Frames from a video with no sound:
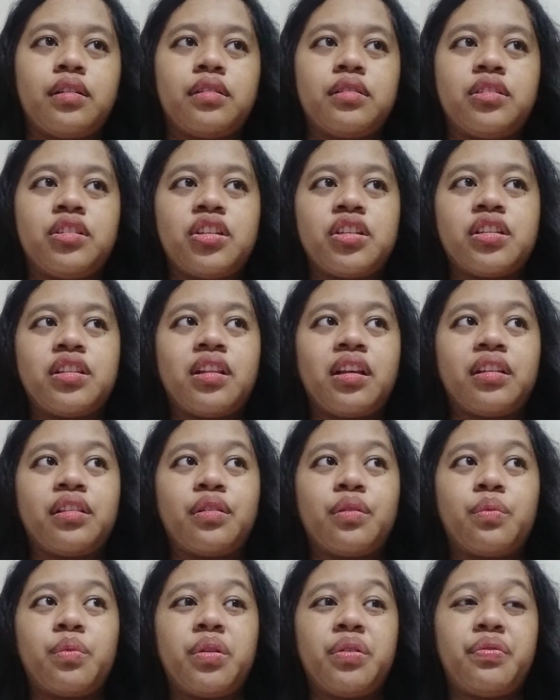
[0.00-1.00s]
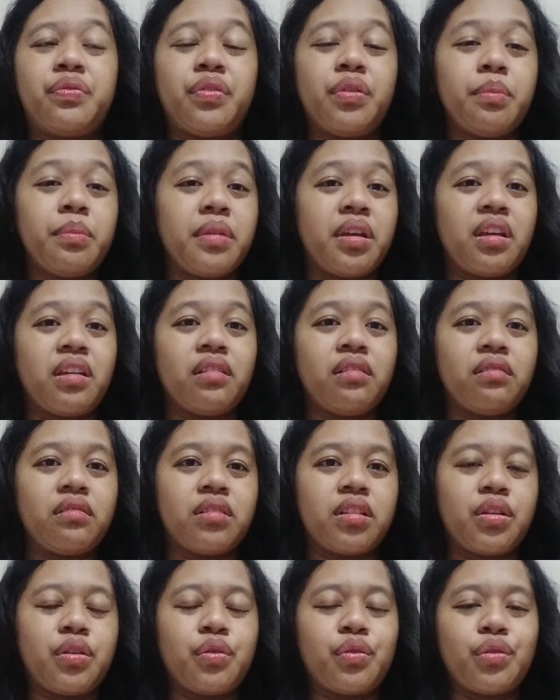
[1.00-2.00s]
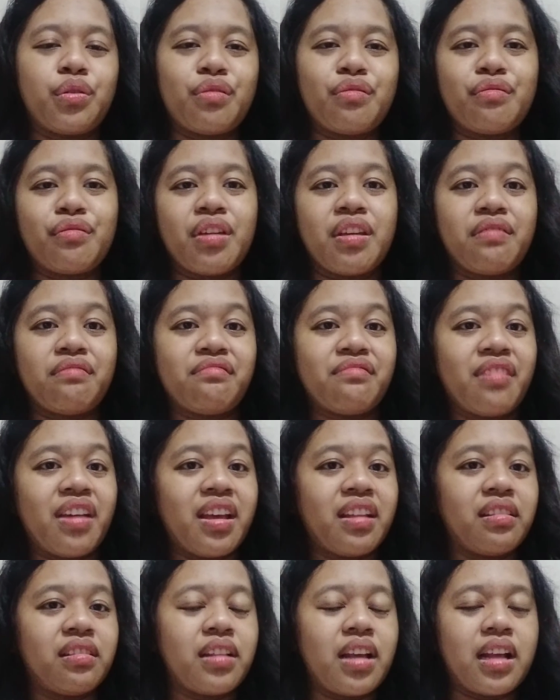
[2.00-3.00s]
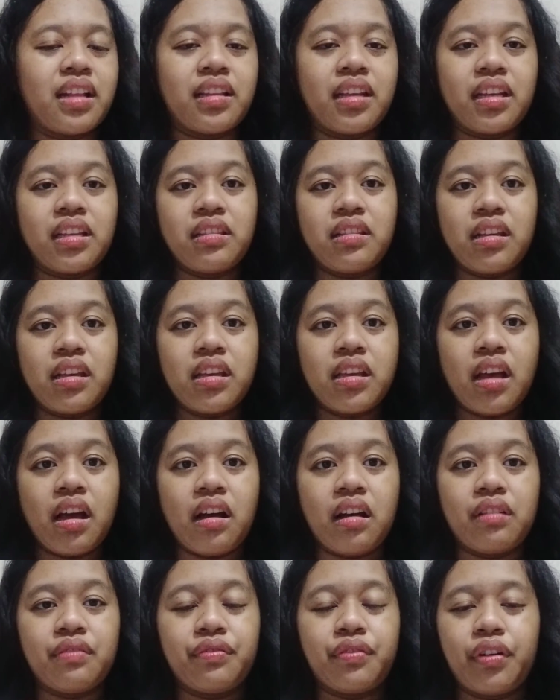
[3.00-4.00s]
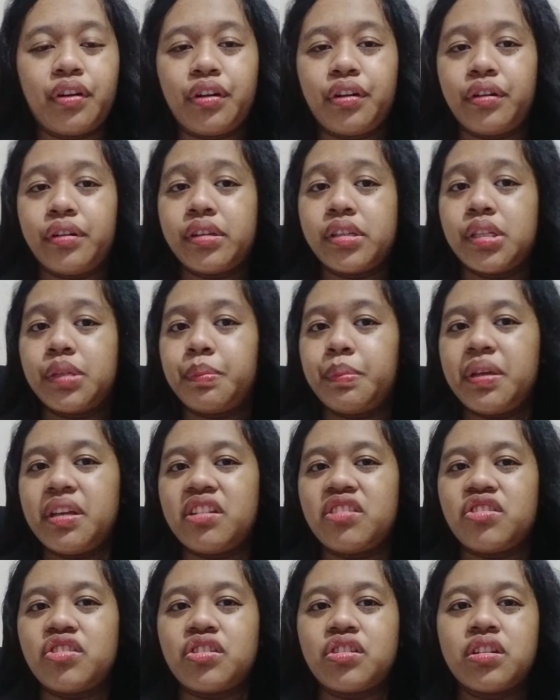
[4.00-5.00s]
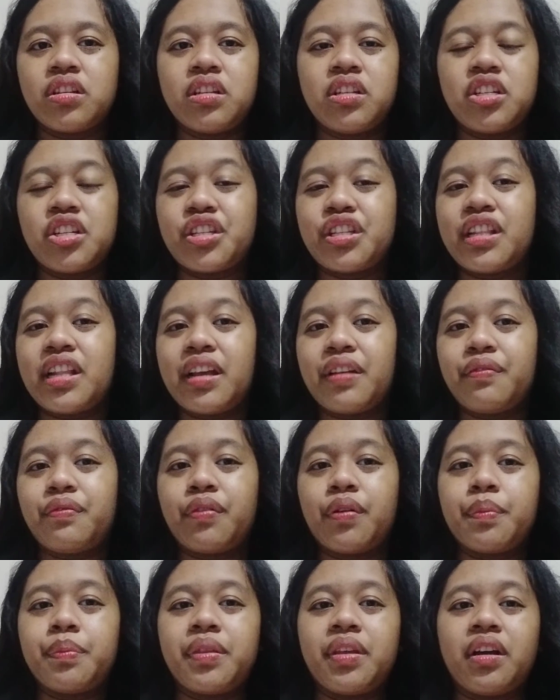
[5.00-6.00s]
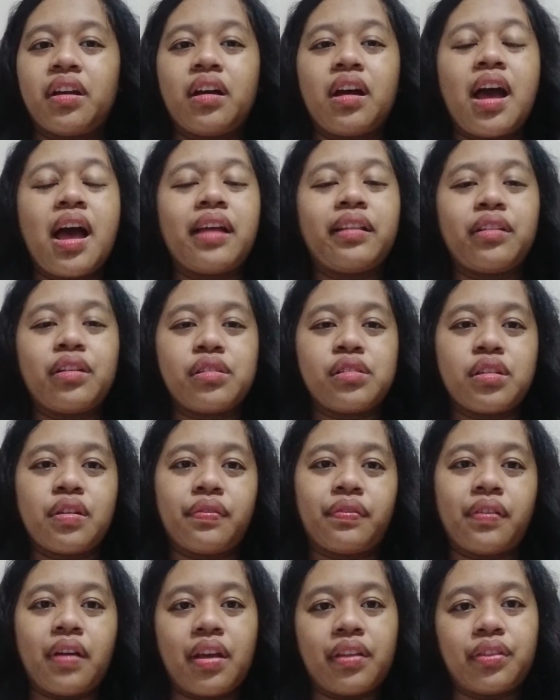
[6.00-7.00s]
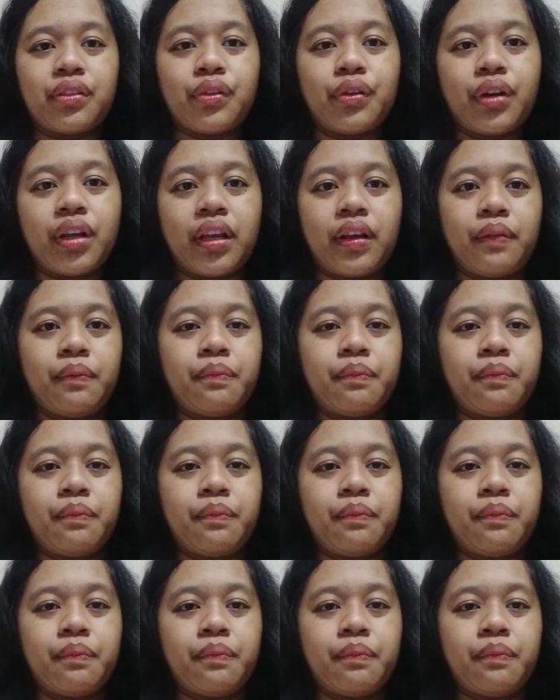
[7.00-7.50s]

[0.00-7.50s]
just like the word from it, you invent an idea for your speech, just like from the canons of rhetoric.